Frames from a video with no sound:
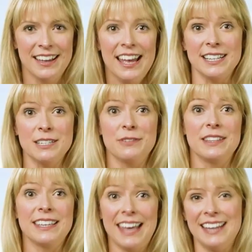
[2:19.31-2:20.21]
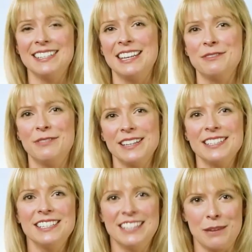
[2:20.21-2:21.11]
to Trump, "I'm not going
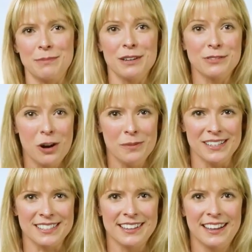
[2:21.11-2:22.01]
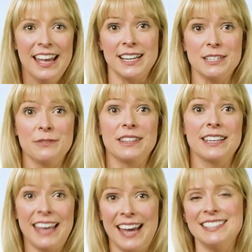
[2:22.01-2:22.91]
anywhere." By Joel B.
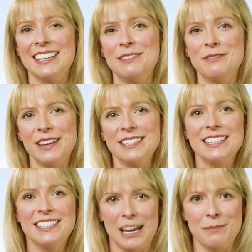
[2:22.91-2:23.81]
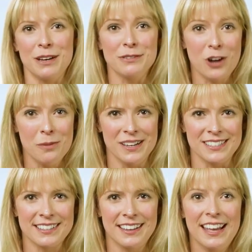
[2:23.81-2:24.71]
Polak on October 2,
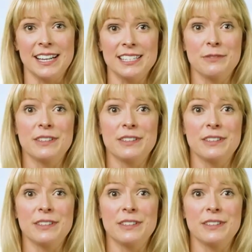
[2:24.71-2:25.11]
2019.